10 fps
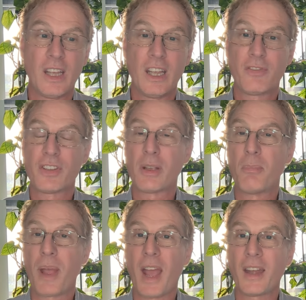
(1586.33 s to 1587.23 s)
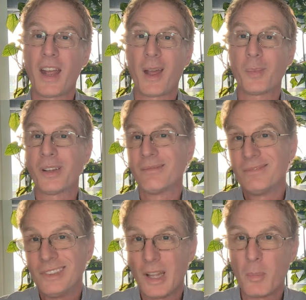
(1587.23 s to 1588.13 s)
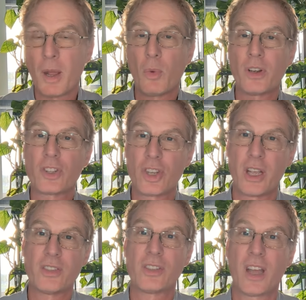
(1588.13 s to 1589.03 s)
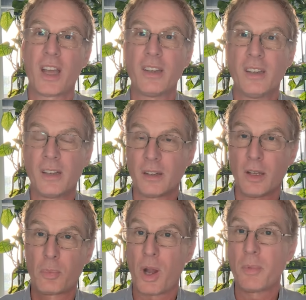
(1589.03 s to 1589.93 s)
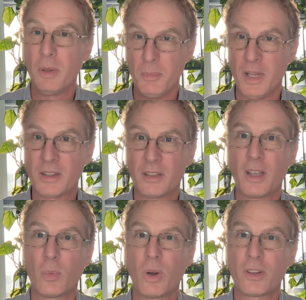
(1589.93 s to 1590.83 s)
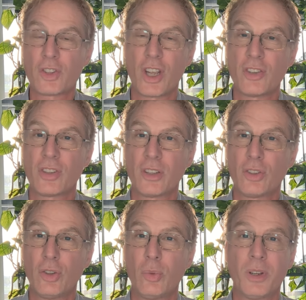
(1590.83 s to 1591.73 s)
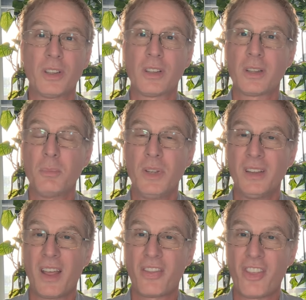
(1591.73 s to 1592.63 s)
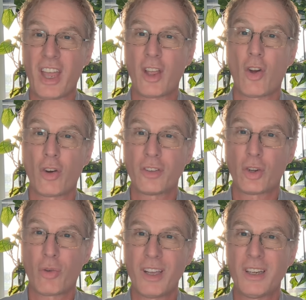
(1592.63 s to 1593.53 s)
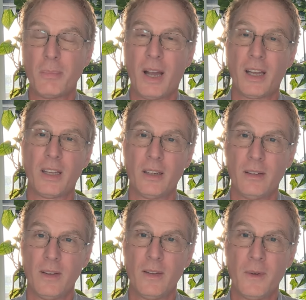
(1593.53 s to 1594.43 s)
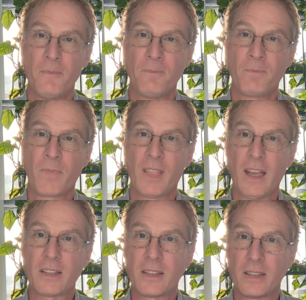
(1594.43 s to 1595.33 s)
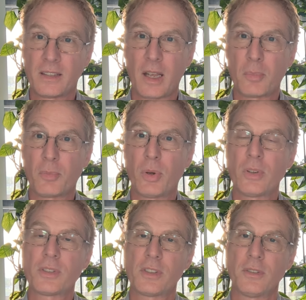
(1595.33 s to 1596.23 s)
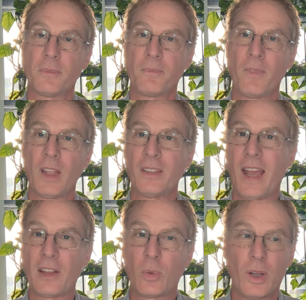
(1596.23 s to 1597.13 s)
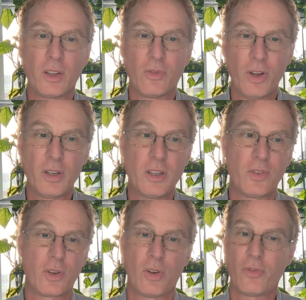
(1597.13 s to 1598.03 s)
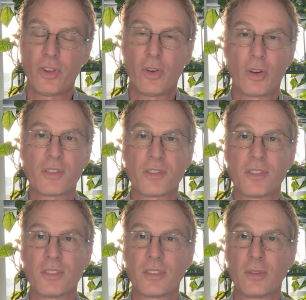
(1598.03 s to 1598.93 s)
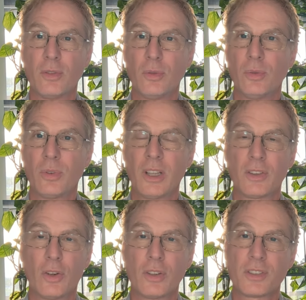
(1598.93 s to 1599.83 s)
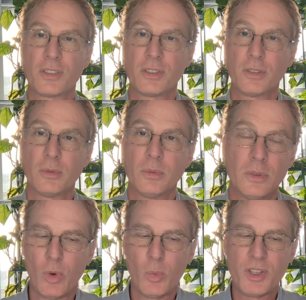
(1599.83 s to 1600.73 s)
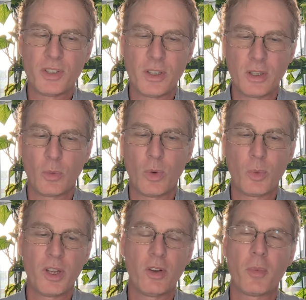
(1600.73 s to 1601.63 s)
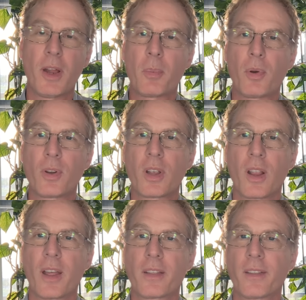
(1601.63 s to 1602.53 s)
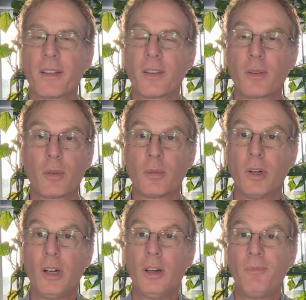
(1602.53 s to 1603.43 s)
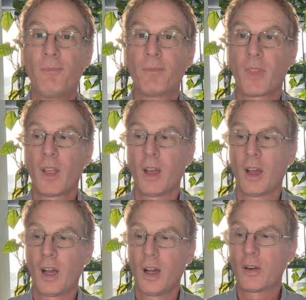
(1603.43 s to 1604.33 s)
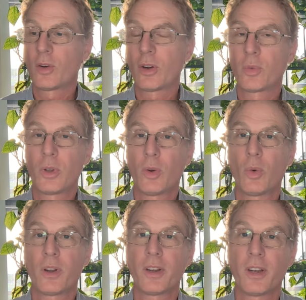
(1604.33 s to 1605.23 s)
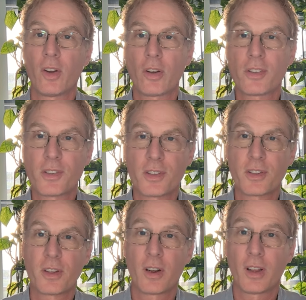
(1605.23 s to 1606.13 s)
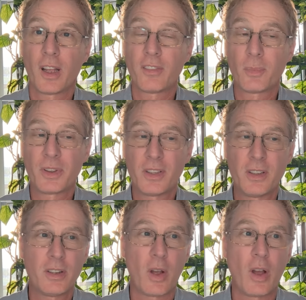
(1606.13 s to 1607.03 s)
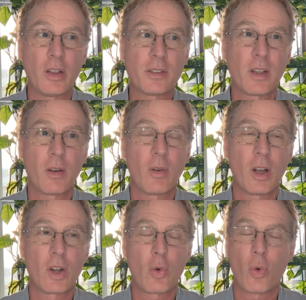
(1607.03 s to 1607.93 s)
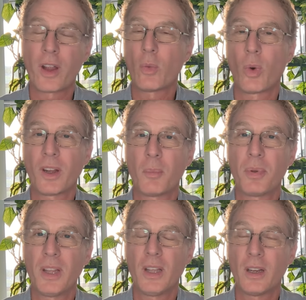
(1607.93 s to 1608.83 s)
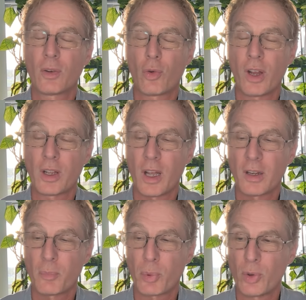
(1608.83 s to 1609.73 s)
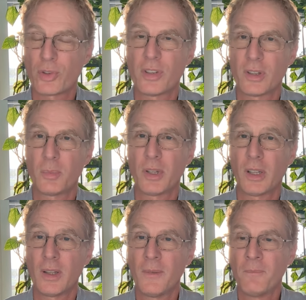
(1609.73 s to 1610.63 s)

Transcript: if it's a bad habit, they might want to change that, and they, will probably admit that they want to change that too, but it doesn't mean that they are degraded by it. That's this type of person. And that's why it's very difficult for the narcissist to get their hooks into. When we see, when we hear about a person like this, well, of course, we don't want any narcissists in our lives, but this is also a great way to be and a great kind of person to be.